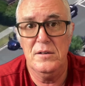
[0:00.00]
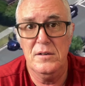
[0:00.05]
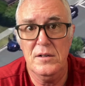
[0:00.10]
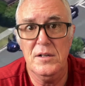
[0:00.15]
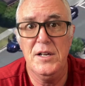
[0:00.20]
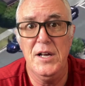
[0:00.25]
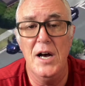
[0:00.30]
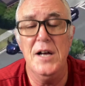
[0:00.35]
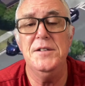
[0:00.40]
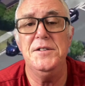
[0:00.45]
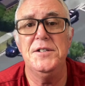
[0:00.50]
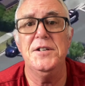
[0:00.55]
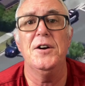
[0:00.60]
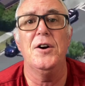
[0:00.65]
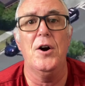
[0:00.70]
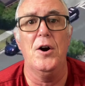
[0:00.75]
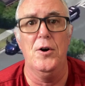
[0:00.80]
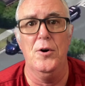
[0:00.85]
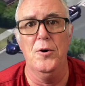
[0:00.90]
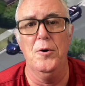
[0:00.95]
guns in
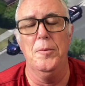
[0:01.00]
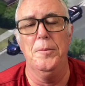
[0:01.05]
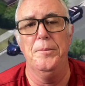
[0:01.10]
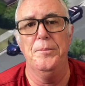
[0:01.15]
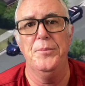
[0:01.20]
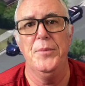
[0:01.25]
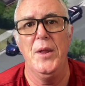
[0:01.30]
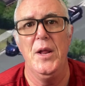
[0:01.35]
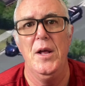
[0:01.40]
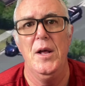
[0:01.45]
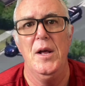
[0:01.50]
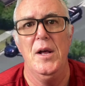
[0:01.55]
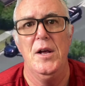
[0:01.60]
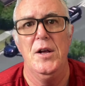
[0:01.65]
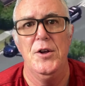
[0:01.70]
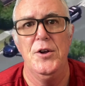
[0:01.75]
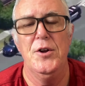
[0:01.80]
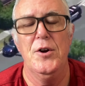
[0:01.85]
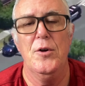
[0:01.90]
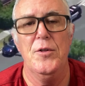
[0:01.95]
our home.
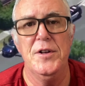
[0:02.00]
You know,